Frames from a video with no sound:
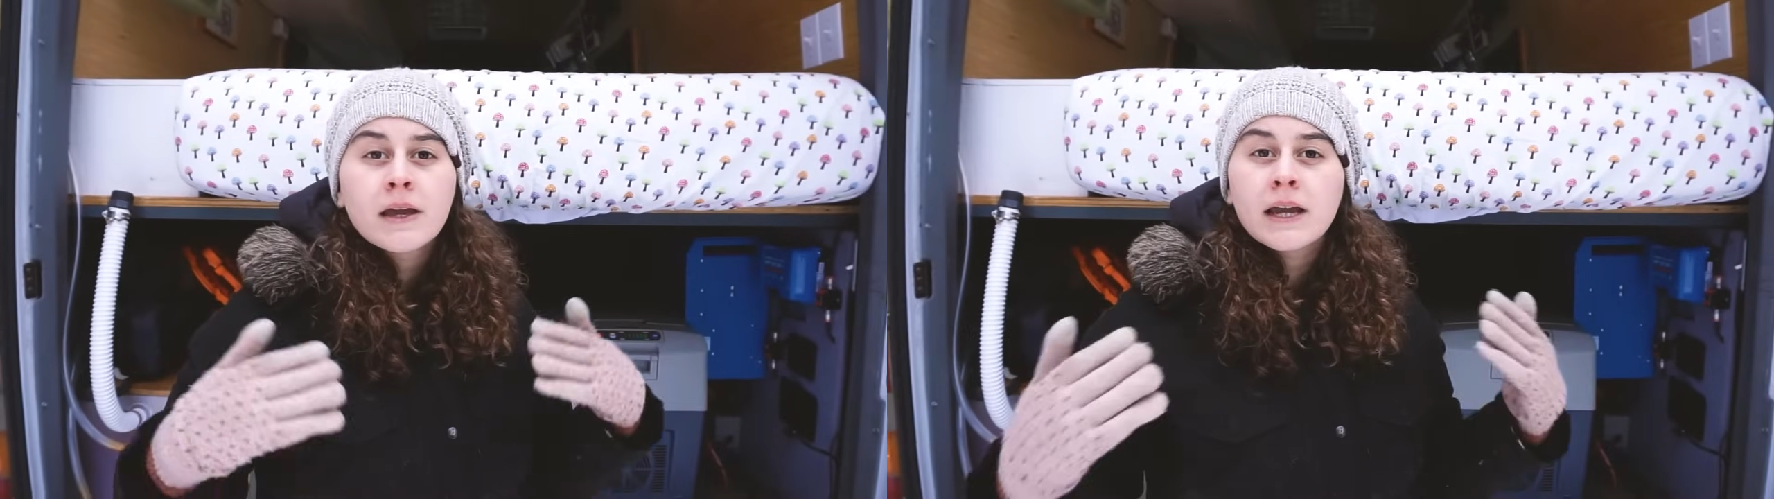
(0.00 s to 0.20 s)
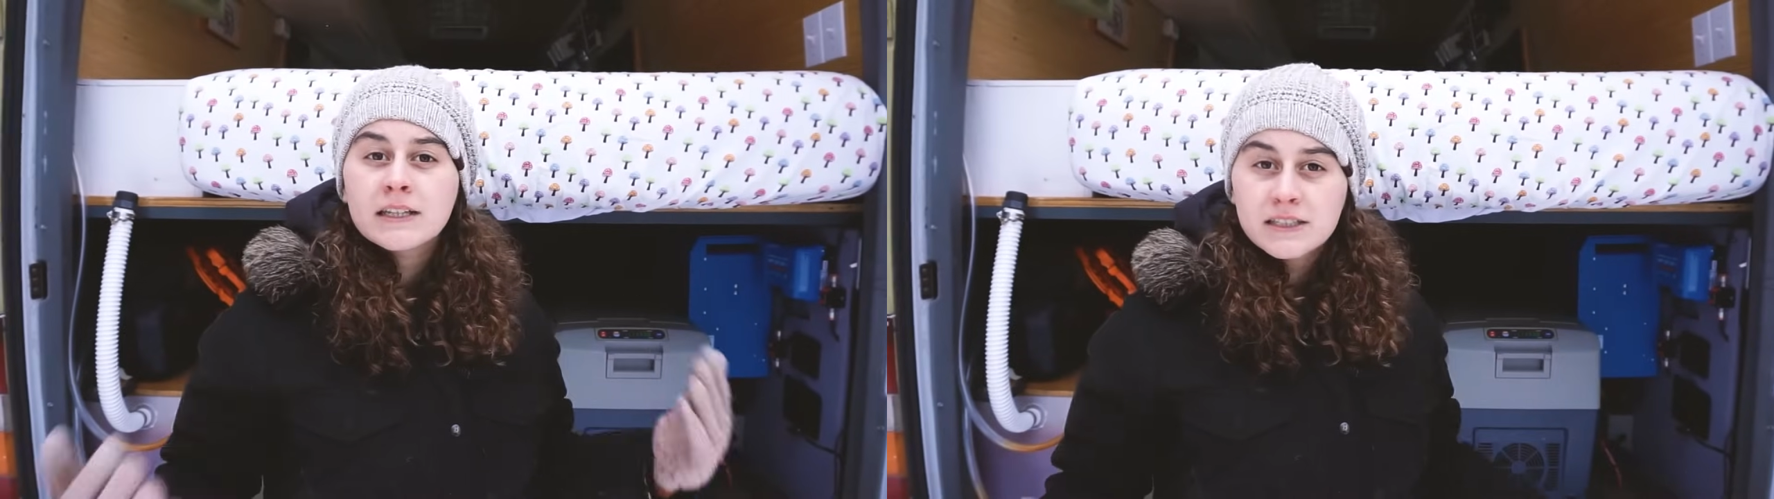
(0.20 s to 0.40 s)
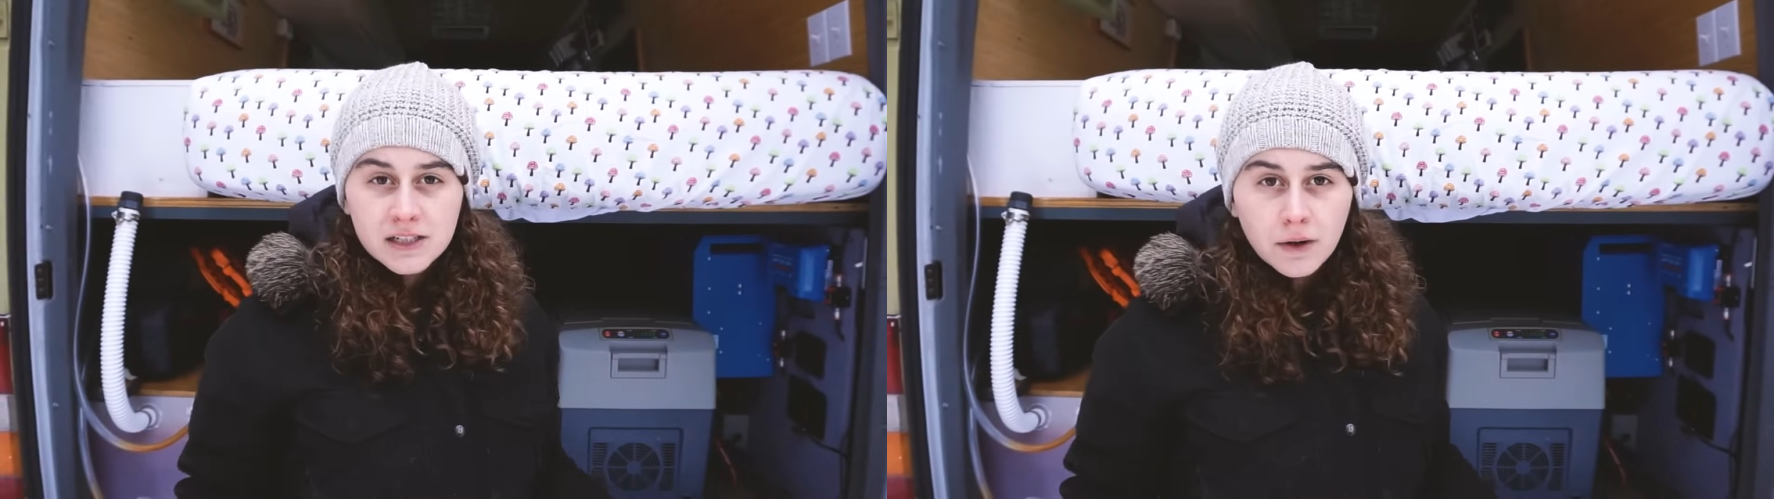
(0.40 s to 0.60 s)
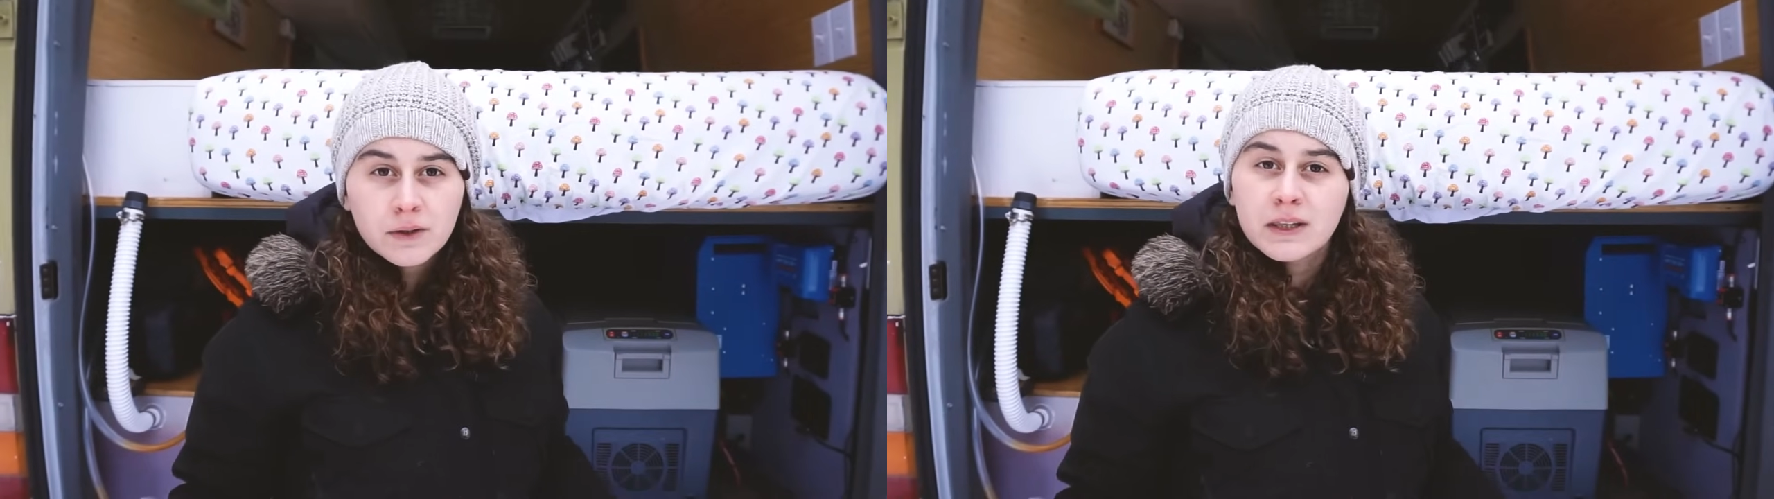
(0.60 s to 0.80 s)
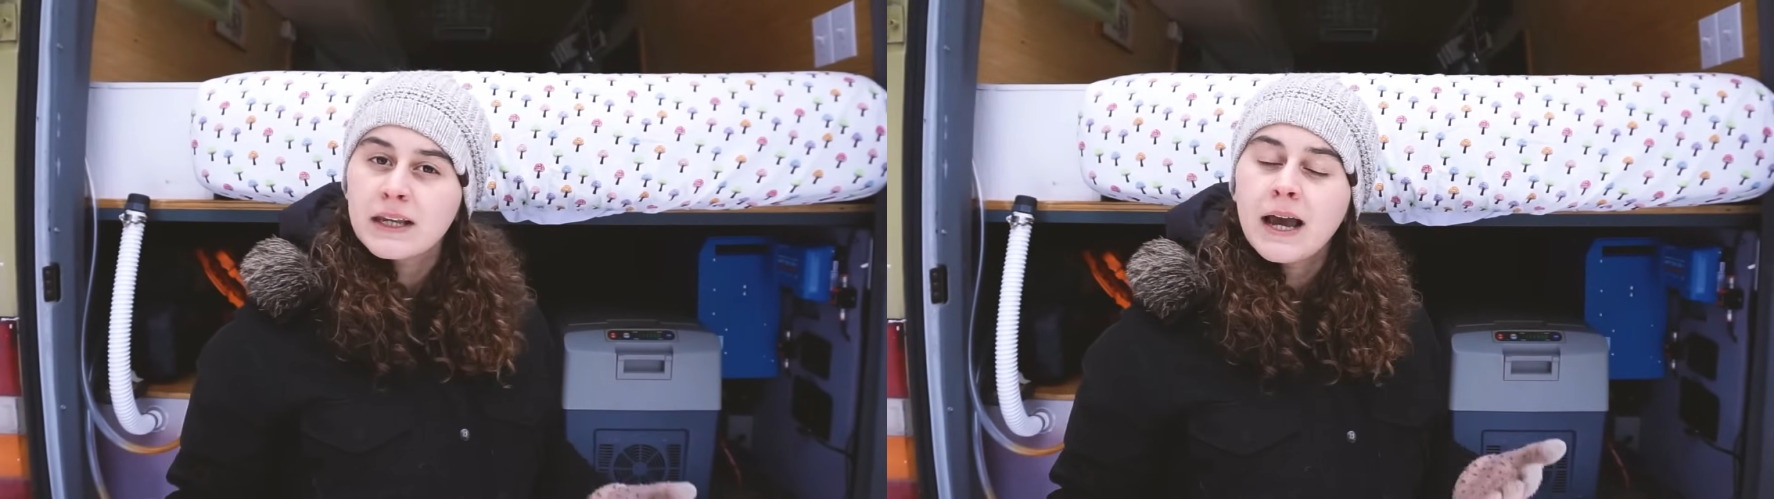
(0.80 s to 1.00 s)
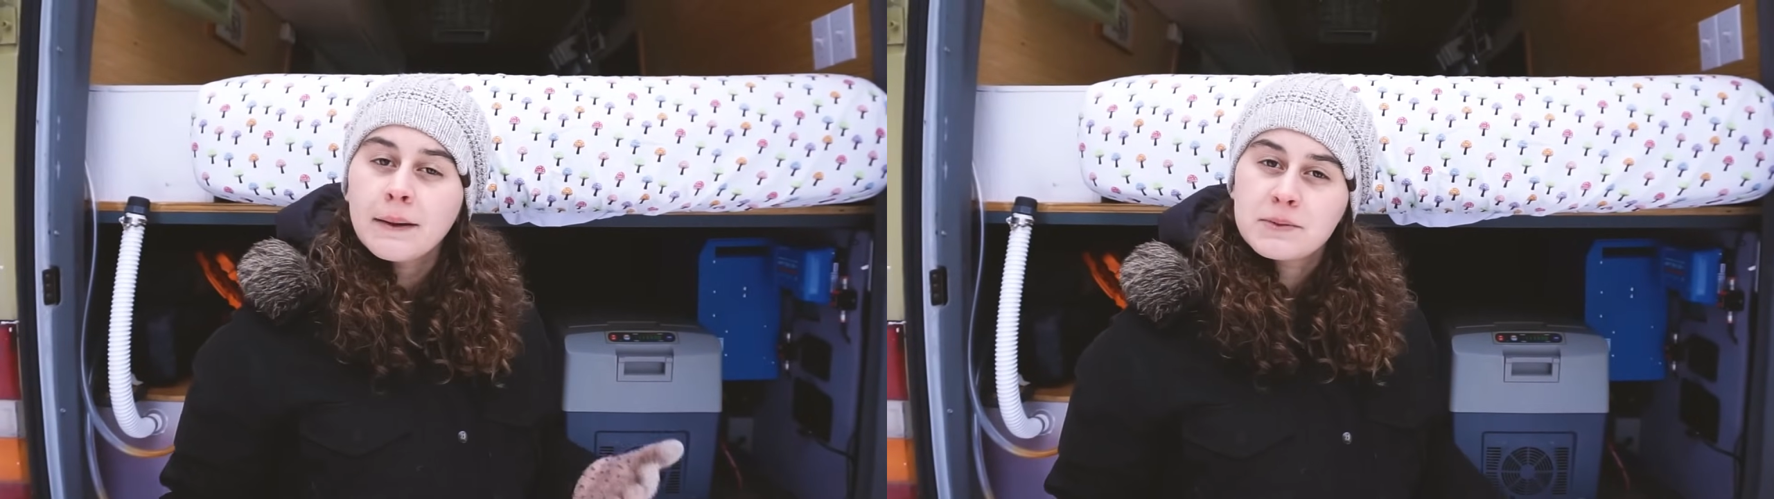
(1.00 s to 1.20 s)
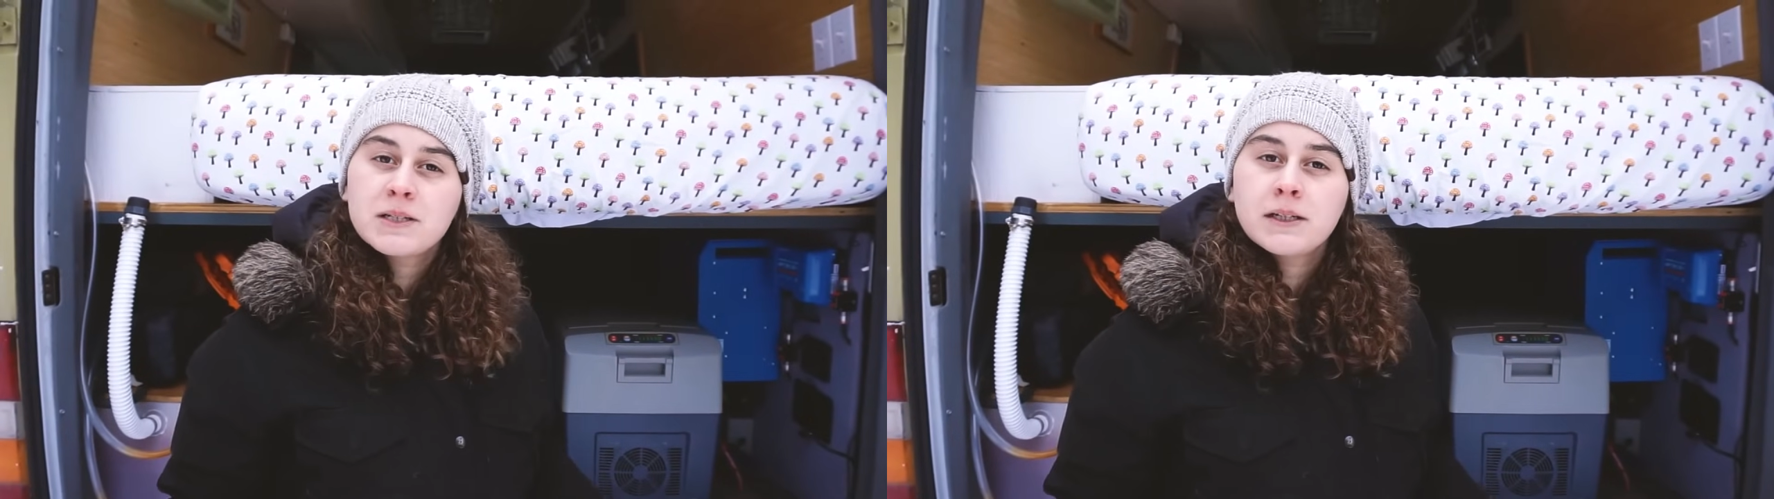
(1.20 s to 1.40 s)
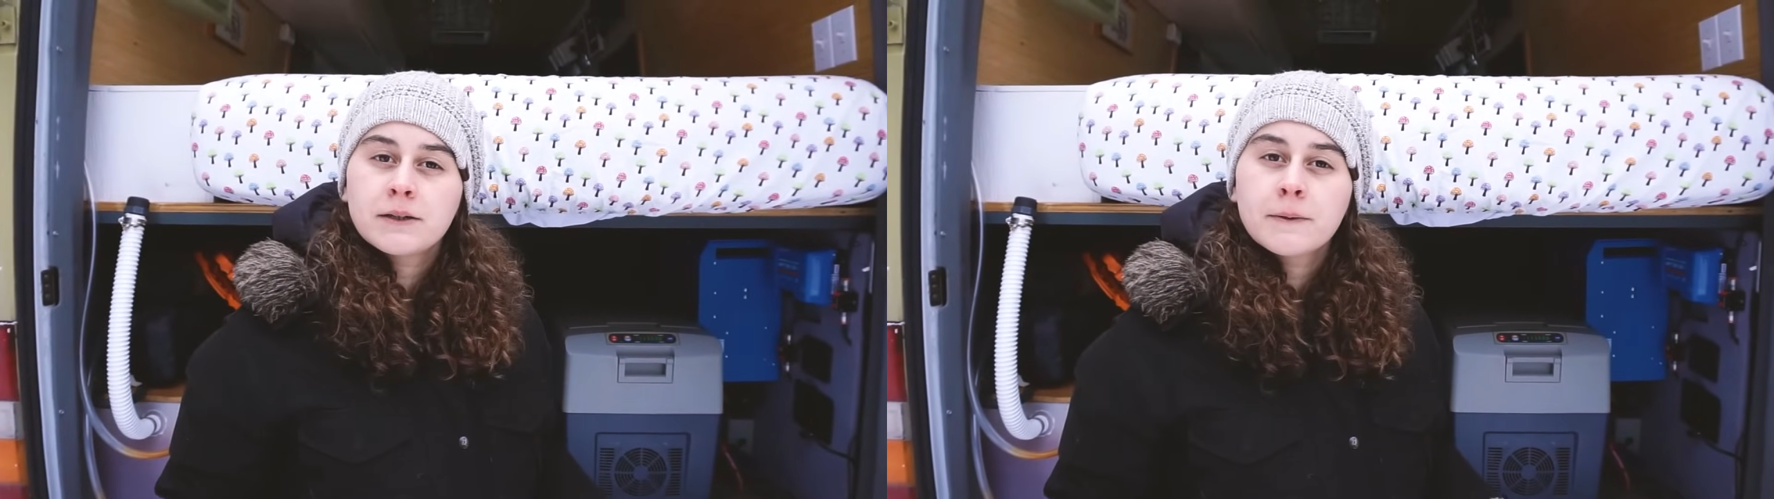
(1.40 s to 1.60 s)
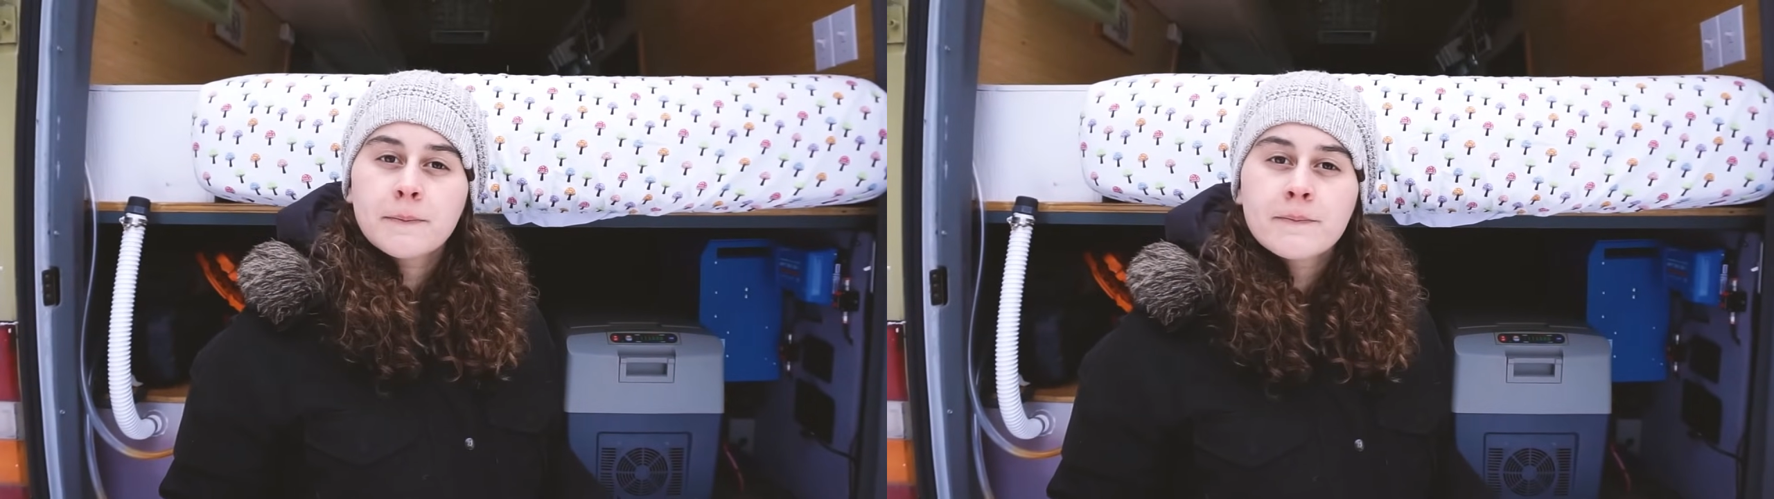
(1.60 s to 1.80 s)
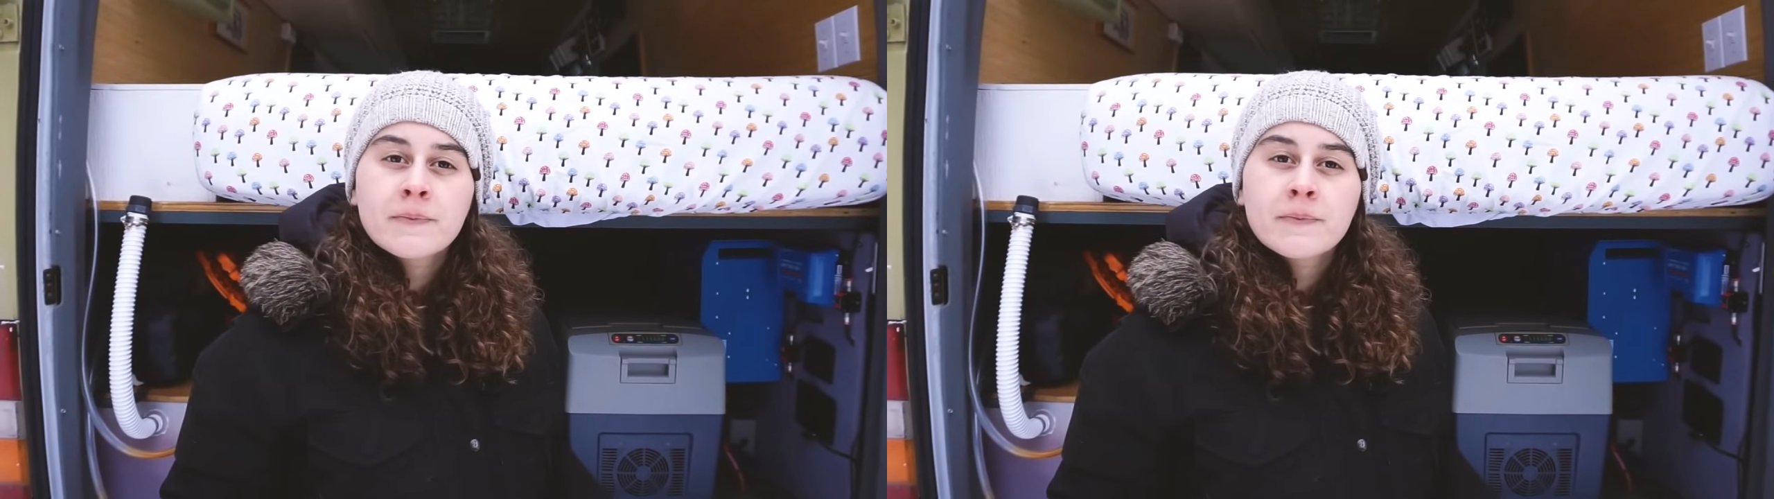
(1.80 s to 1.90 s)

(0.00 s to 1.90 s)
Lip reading: It's totally up to you.